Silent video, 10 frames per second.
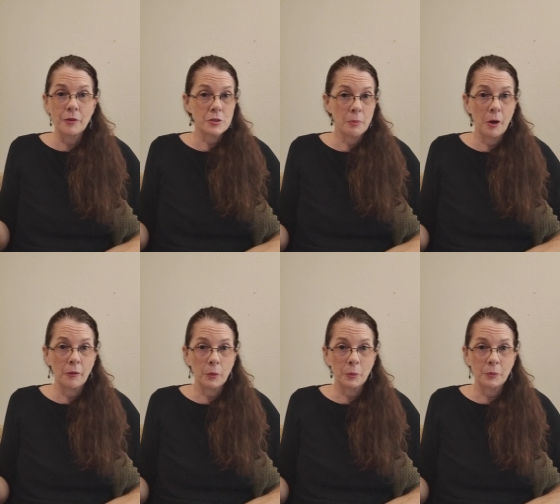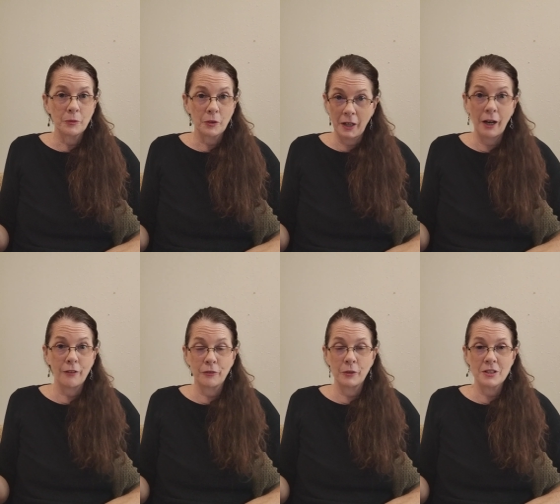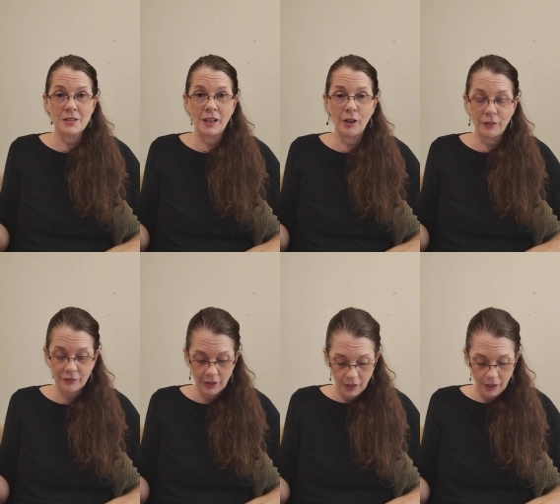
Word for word: For tomorrow will care for itself.